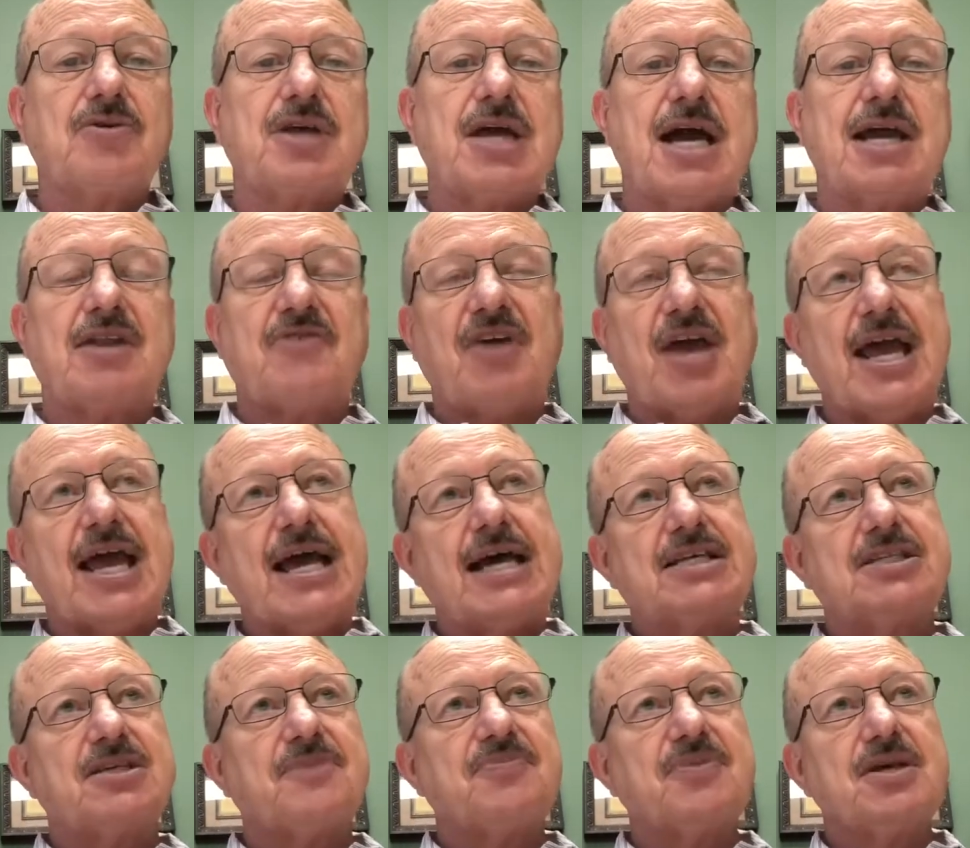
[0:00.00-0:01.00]
kind of
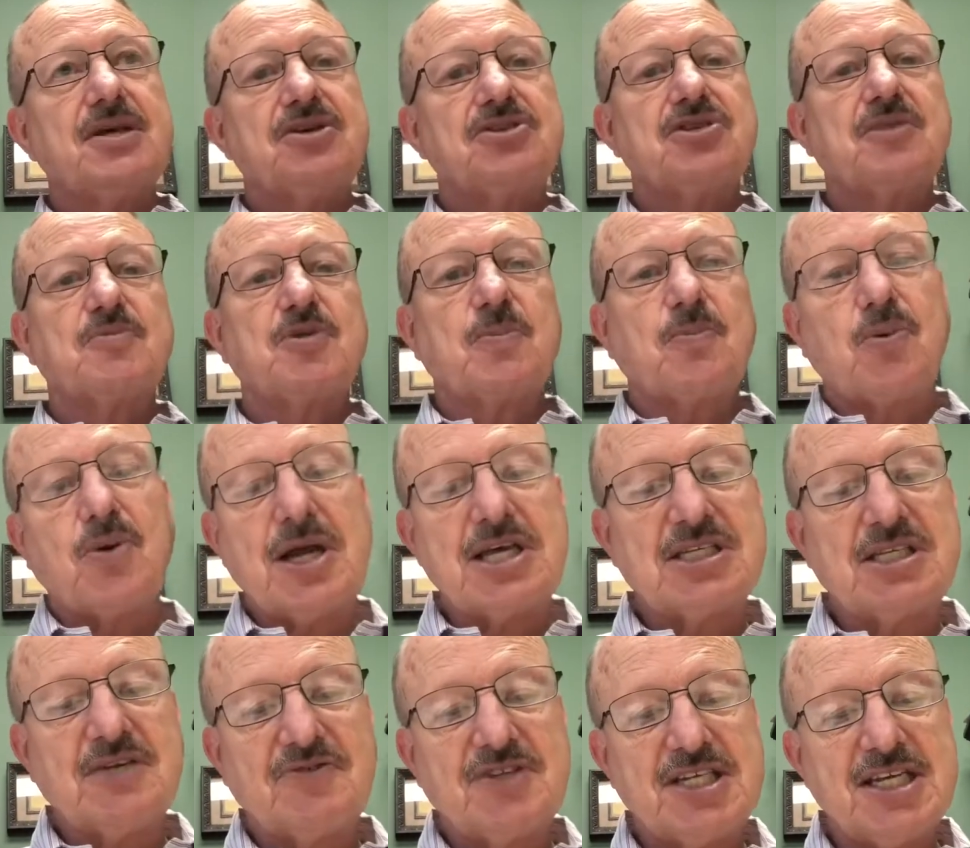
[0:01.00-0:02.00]
has some
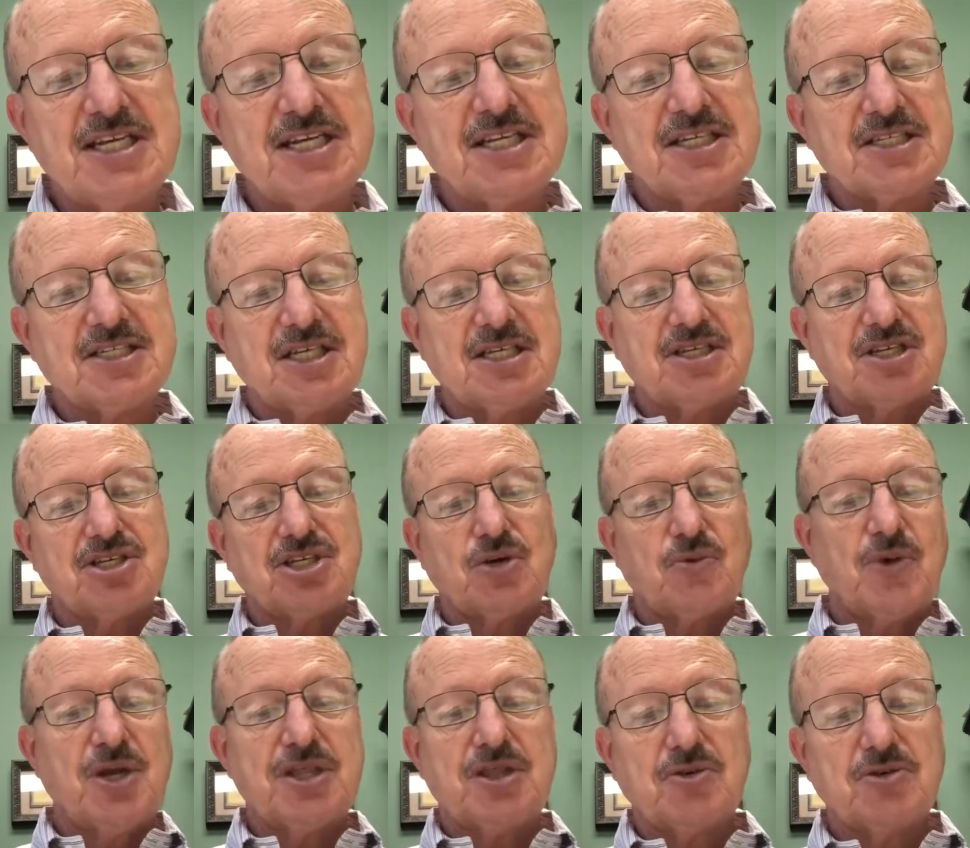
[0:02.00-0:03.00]
depressive tendencies as you
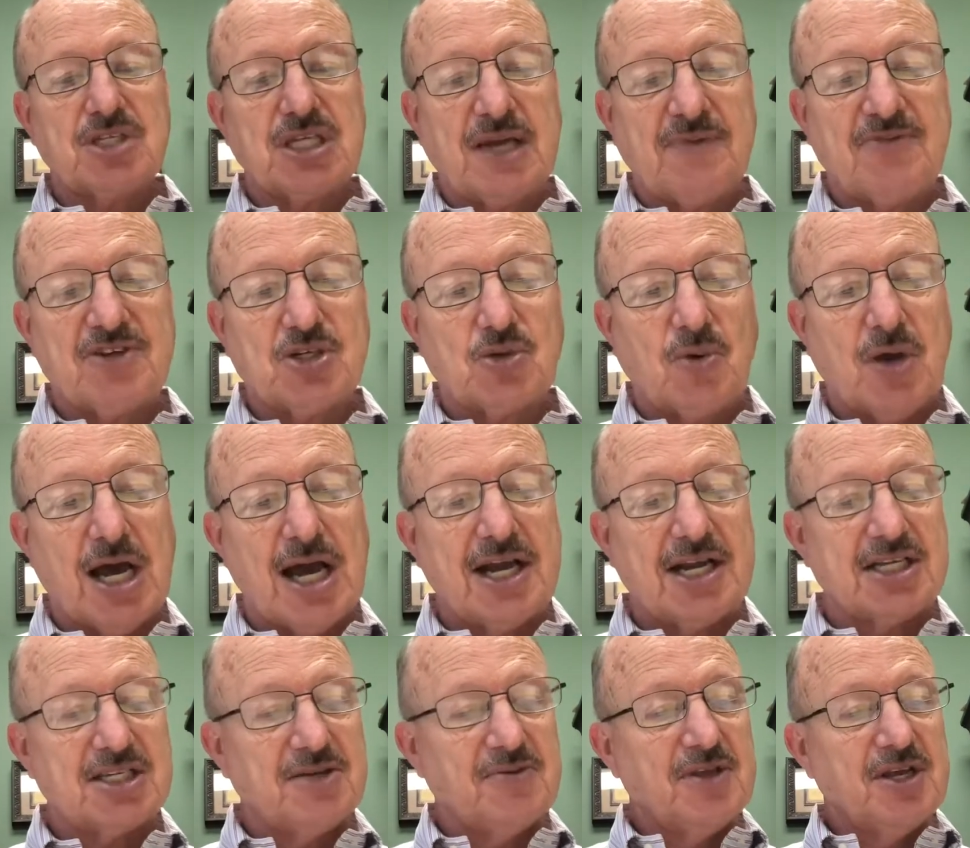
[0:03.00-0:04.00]
read through some of his
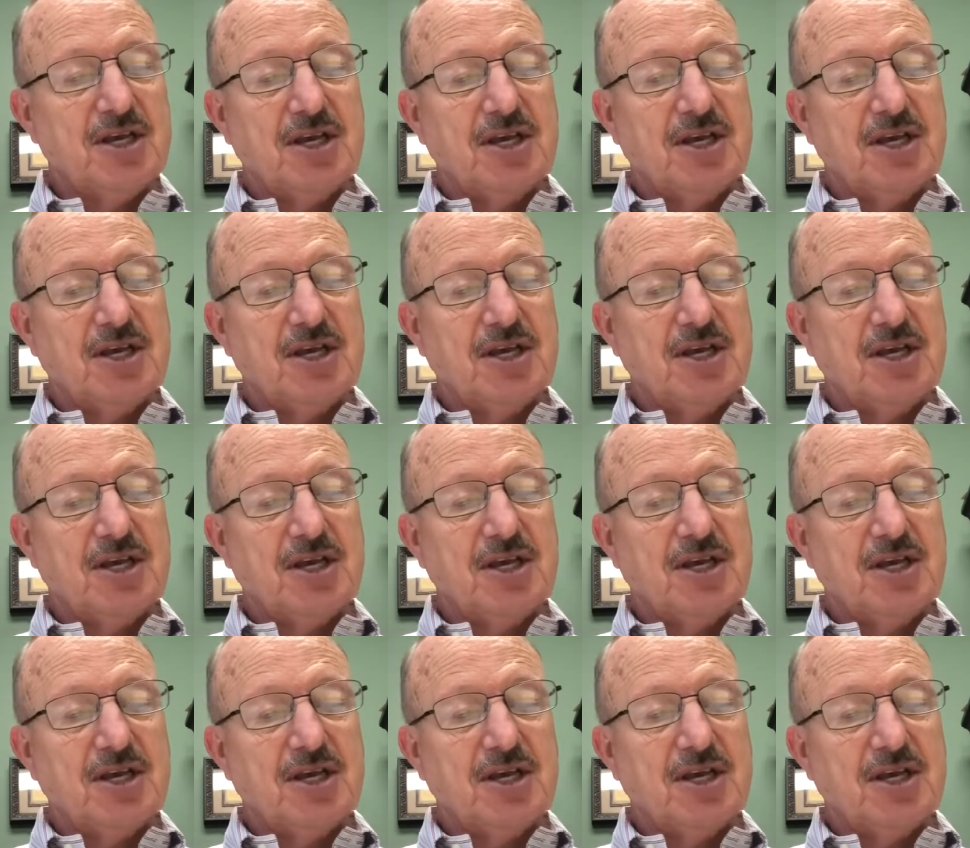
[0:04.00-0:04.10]
writings.